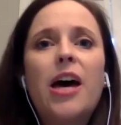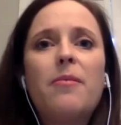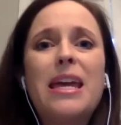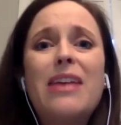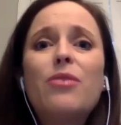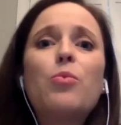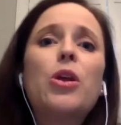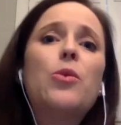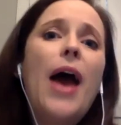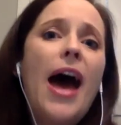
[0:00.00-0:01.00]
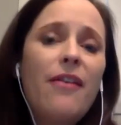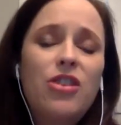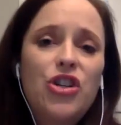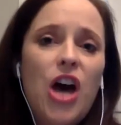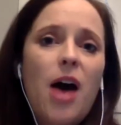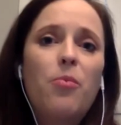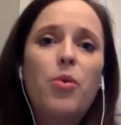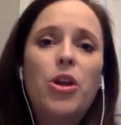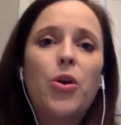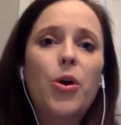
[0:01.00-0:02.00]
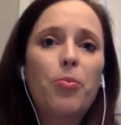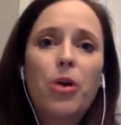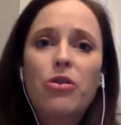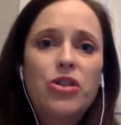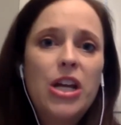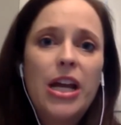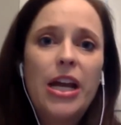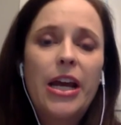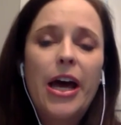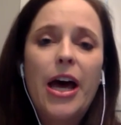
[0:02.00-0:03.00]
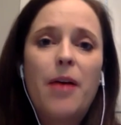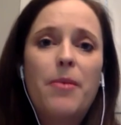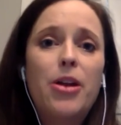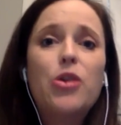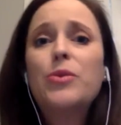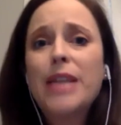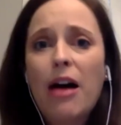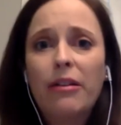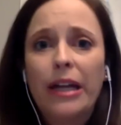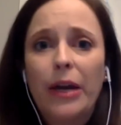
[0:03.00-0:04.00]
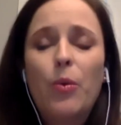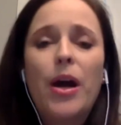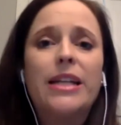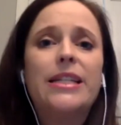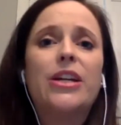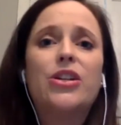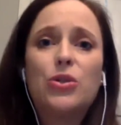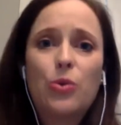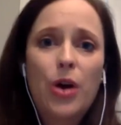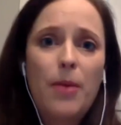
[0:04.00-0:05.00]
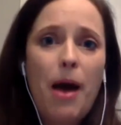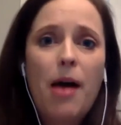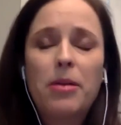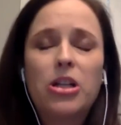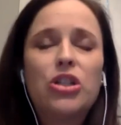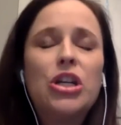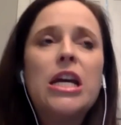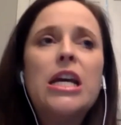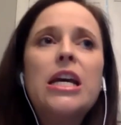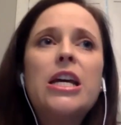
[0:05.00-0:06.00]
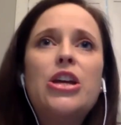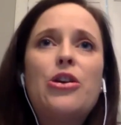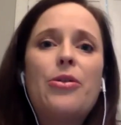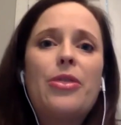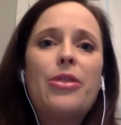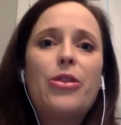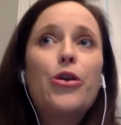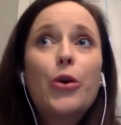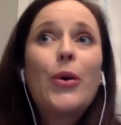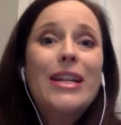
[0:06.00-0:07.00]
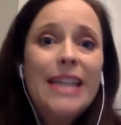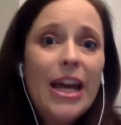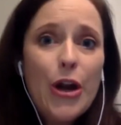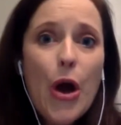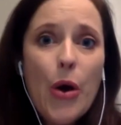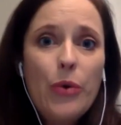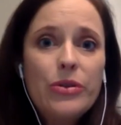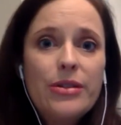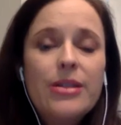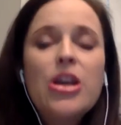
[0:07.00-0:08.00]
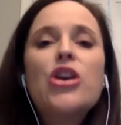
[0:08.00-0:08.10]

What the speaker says: Even when you have a job, when you're approaching a news outlet wanting to get a story published, you're going to get no's.